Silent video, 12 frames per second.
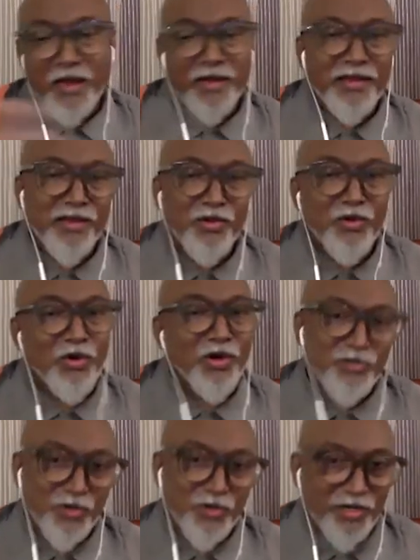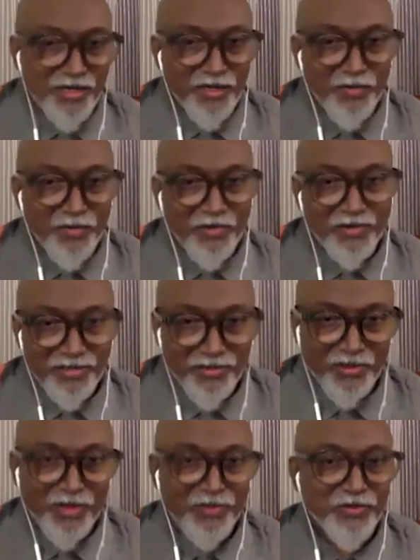I can go on talking about you
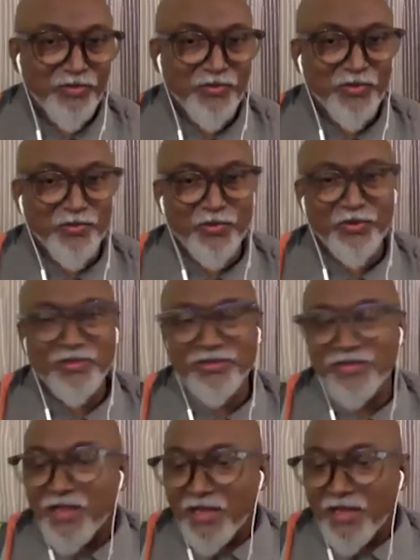know how to propose